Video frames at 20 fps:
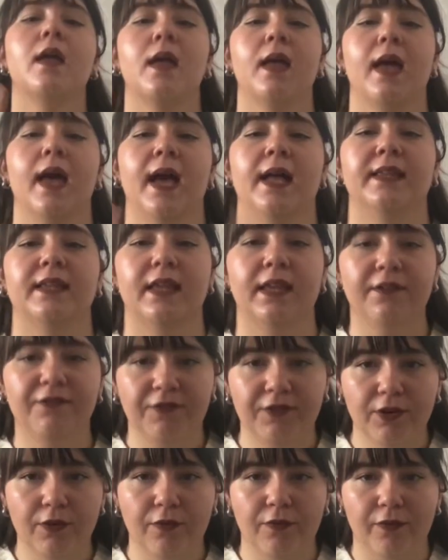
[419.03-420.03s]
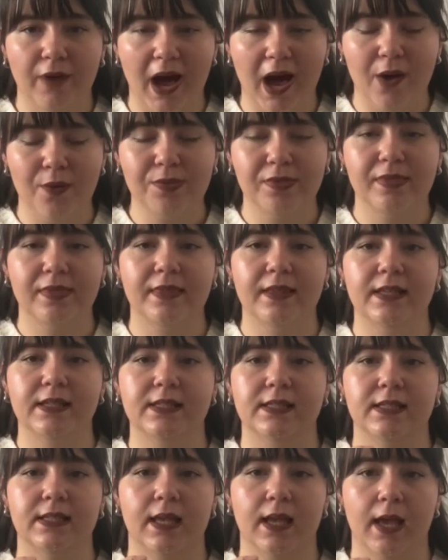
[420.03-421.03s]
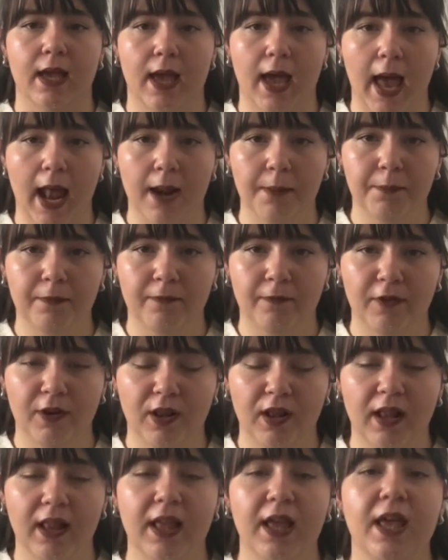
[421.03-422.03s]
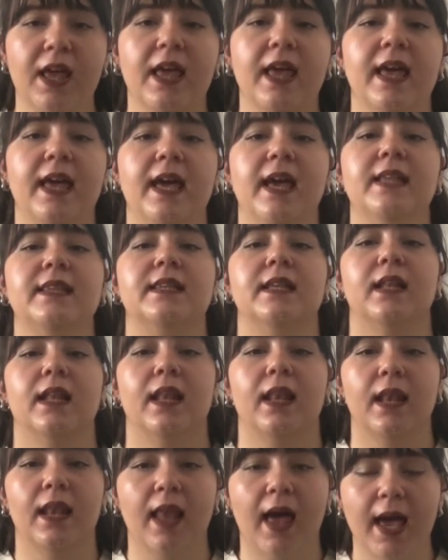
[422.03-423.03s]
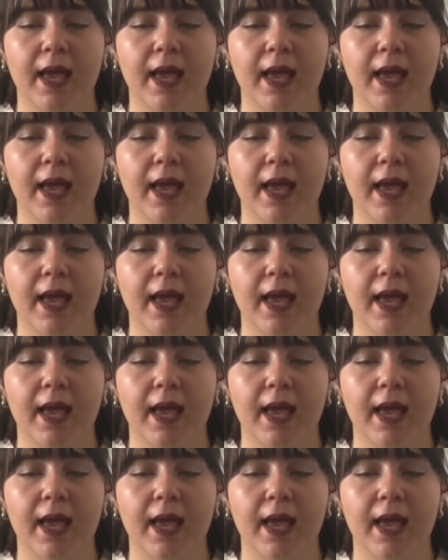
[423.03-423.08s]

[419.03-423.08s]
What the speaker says: And if you found this helpful, hit the like